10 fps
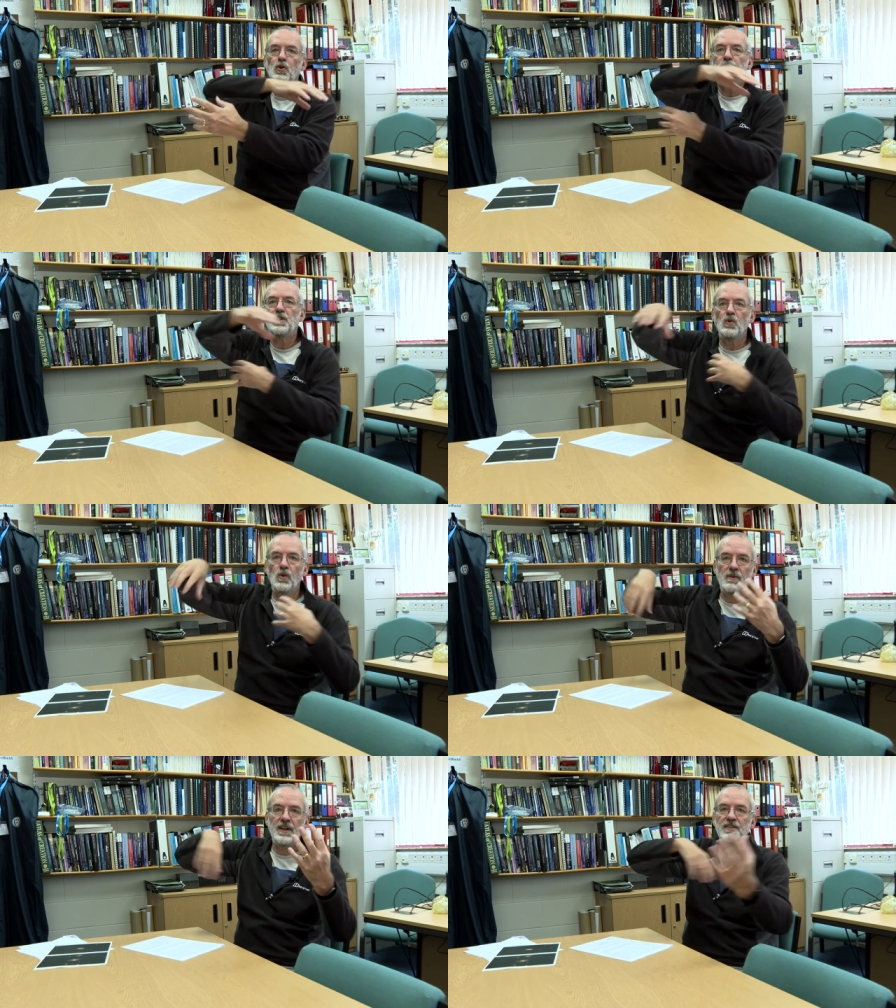orbiting all
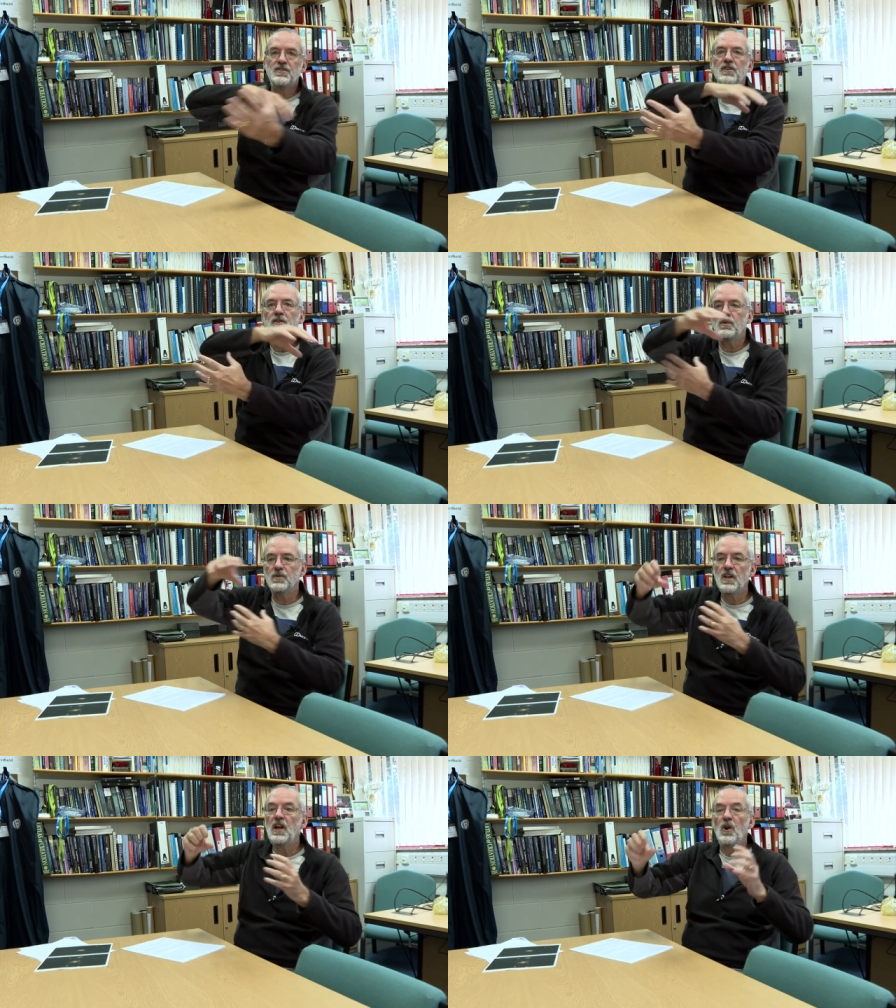around in
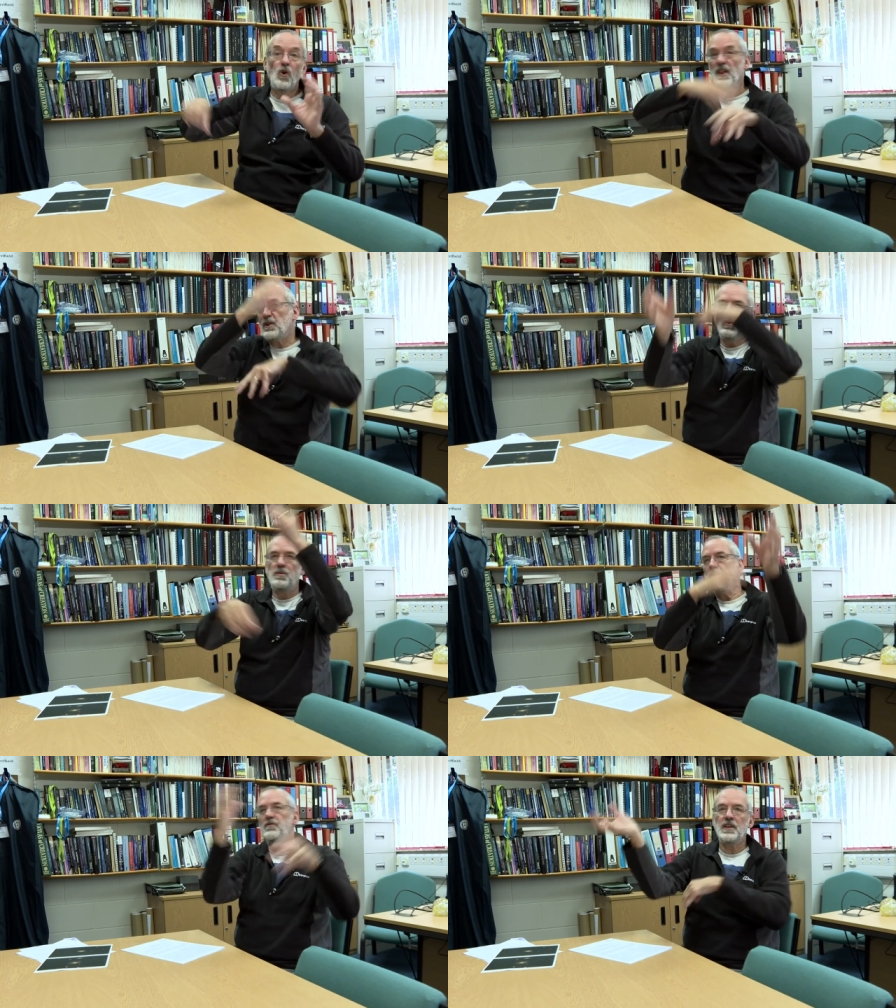circles, or they could all
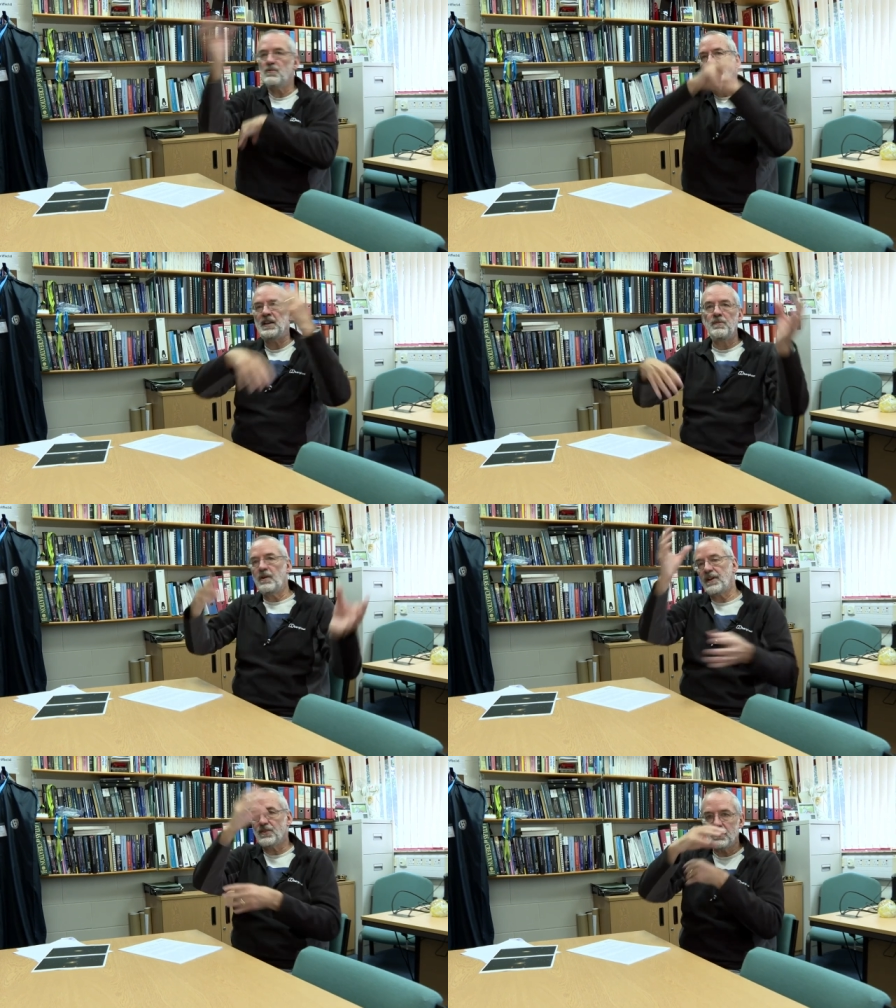be moving in random
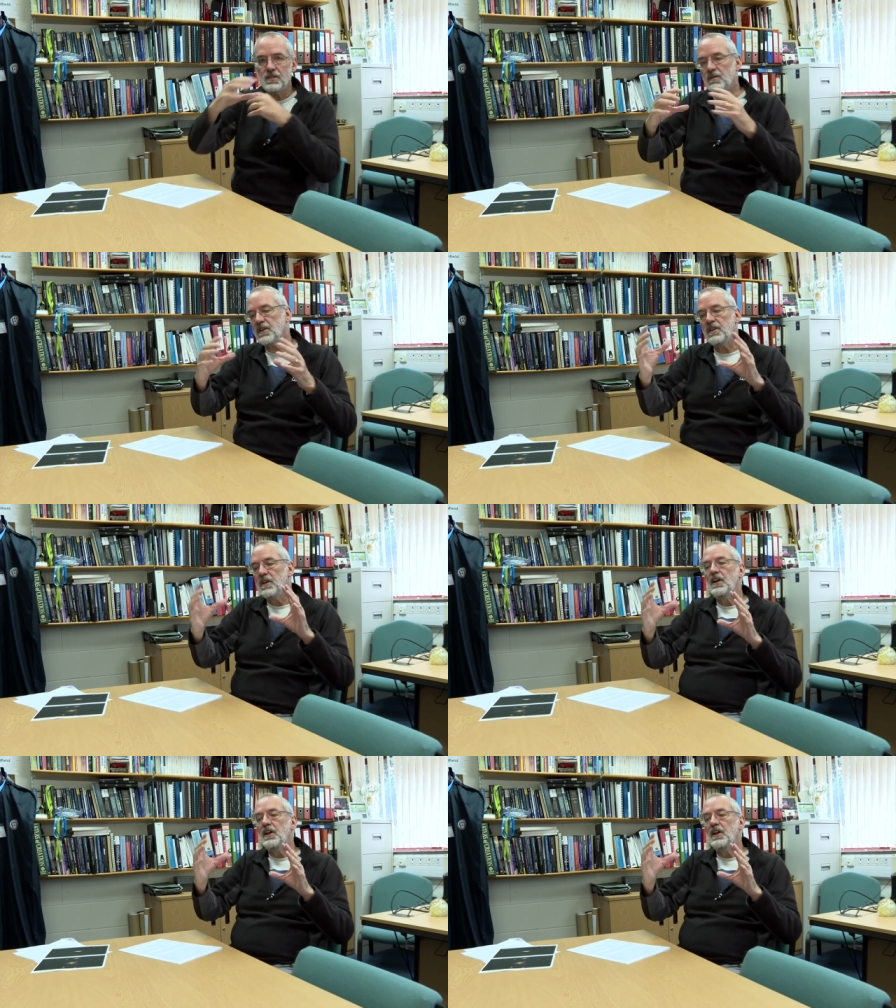directions, okay?